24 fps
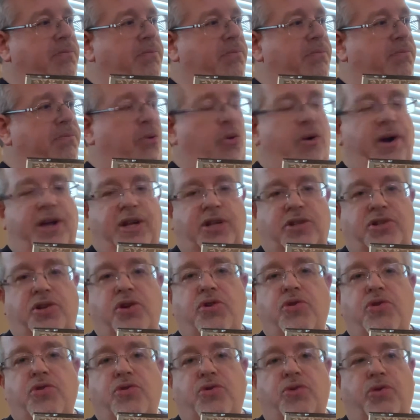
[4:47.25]
point
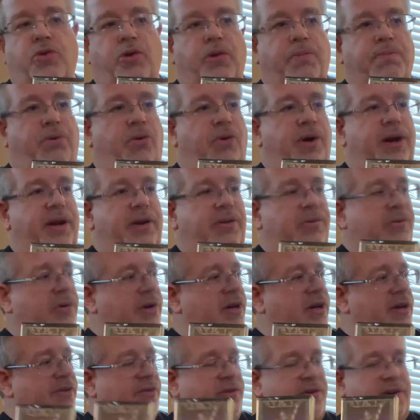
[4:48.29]
two or point
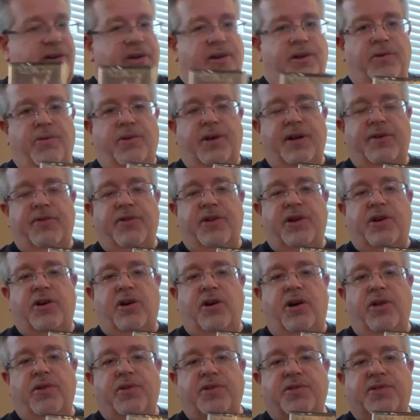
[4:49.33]
whatever, you know, whatever they
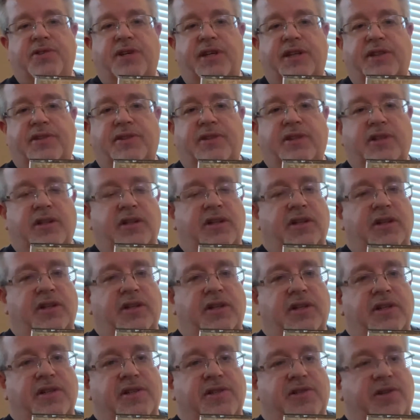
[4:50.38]
call those things.
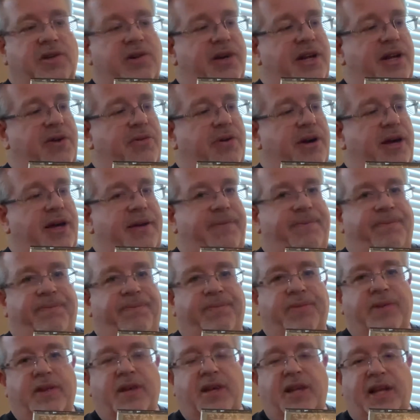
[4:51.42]
So anyway,
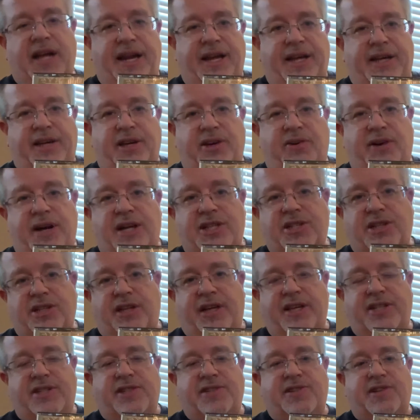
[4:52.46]
Cloudy,
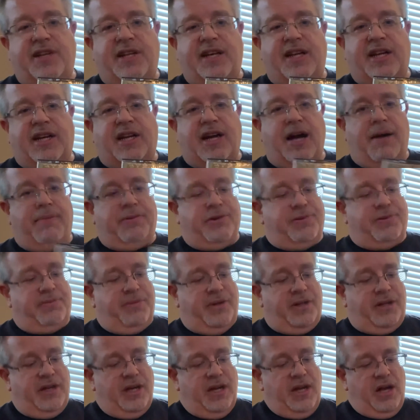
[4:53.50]
congratulations on that
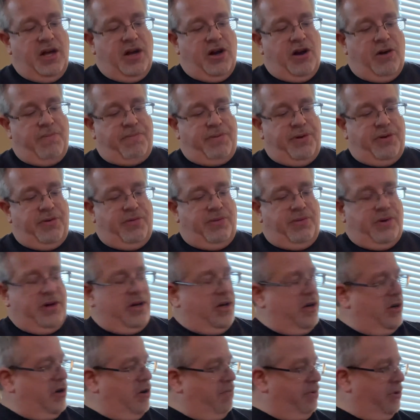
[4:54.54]
accomplishment. Hope you
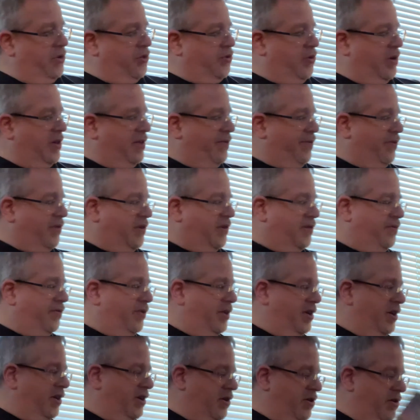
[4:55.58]
enjoyed the first
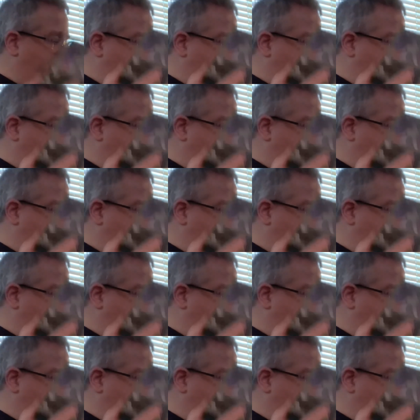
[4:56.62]
video. I